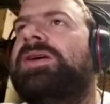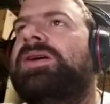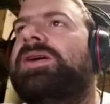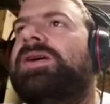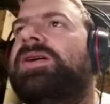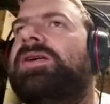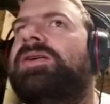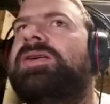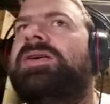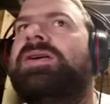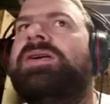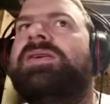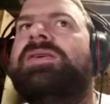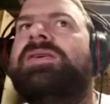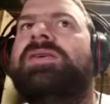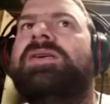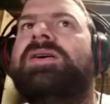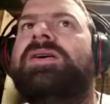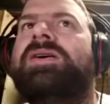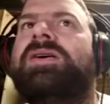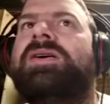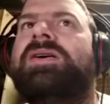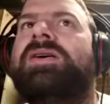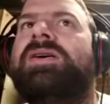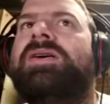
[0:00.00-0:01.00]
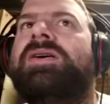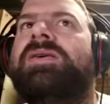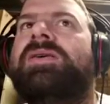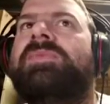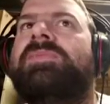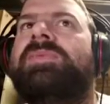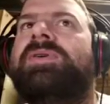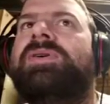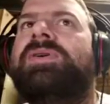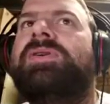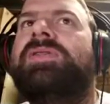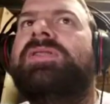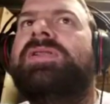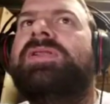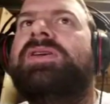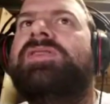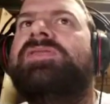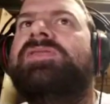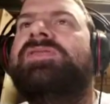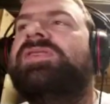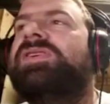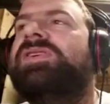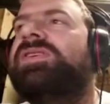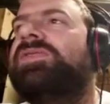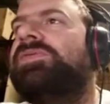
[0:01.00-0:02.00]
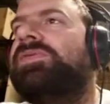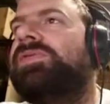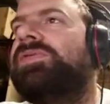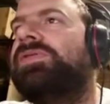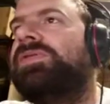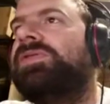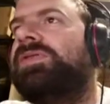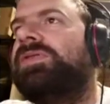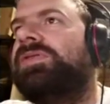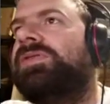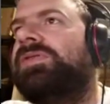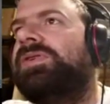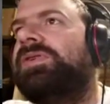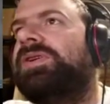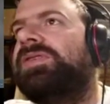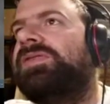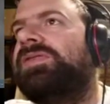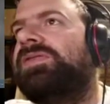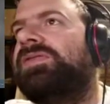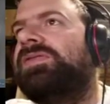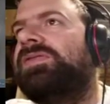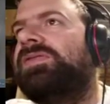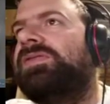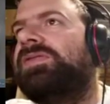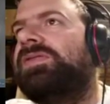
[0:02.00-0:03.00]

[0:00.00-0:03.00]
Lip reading: Okay, let's invert the crease